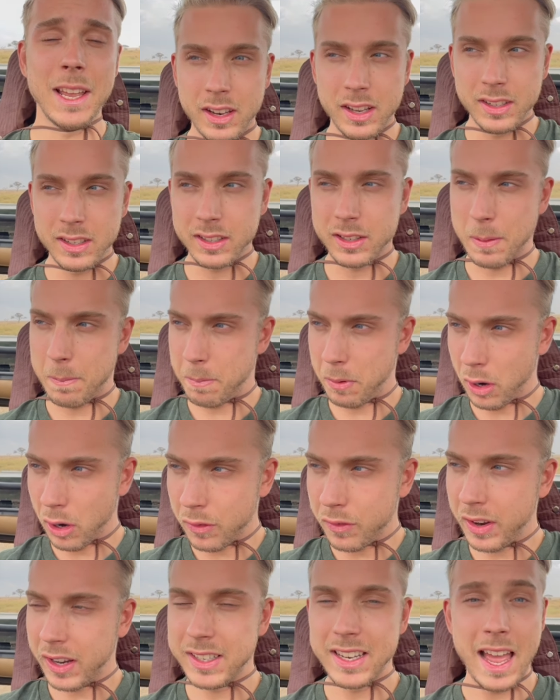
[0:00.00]
This is the
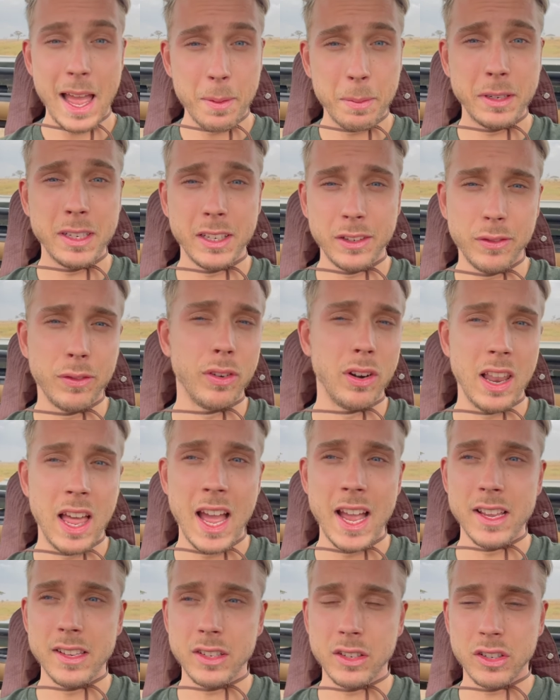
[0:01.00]
perfect habitat for
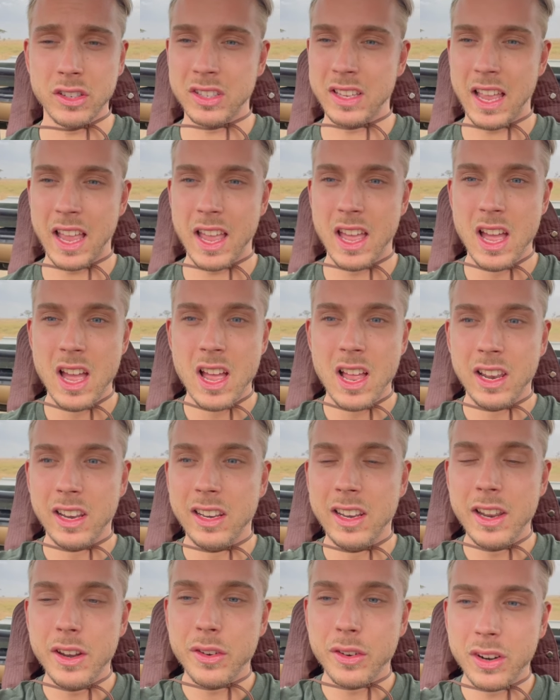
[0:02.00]
lions, because they
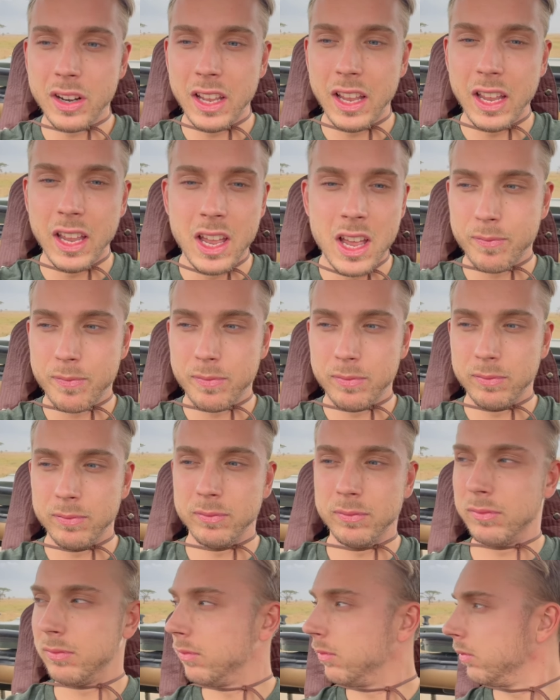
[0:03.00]
literally...
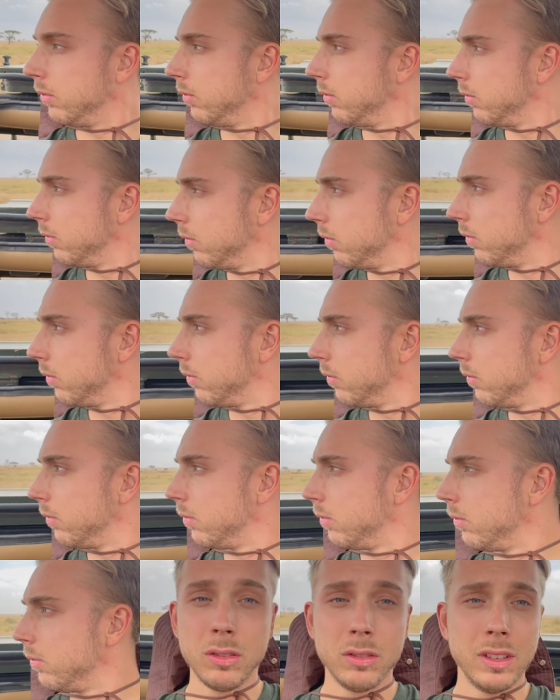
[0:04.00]

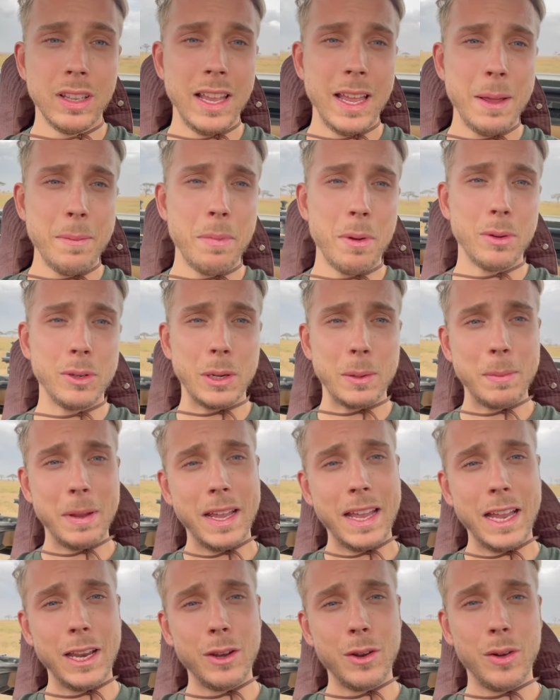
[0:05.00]
The hippos are
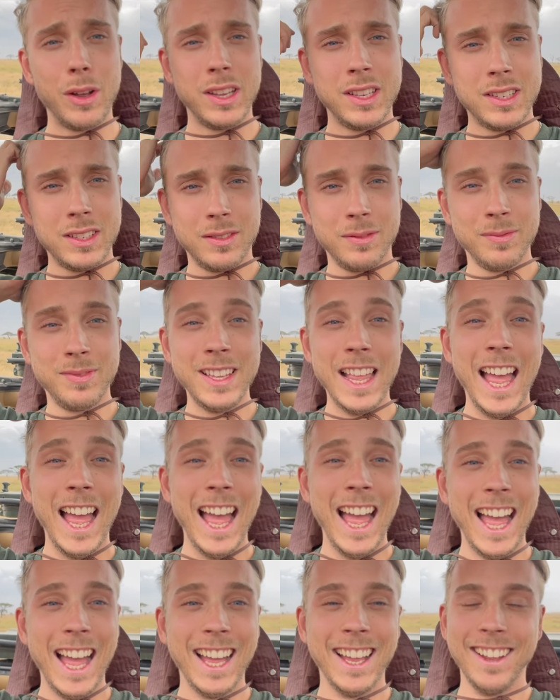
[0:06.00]
making noise.
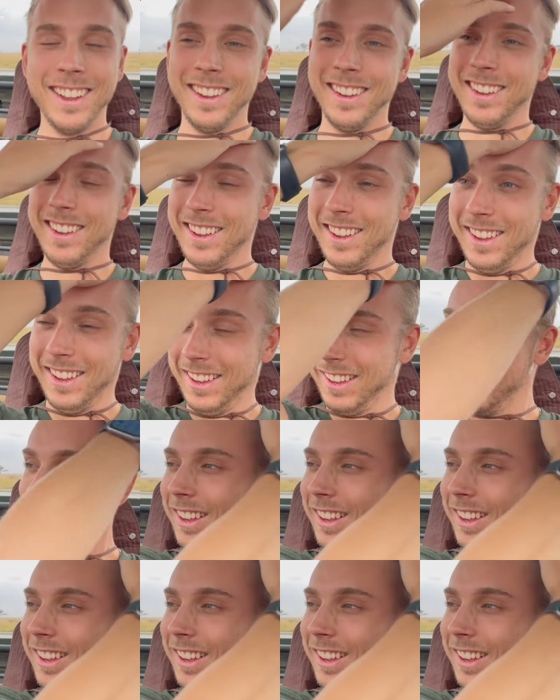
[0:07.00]
You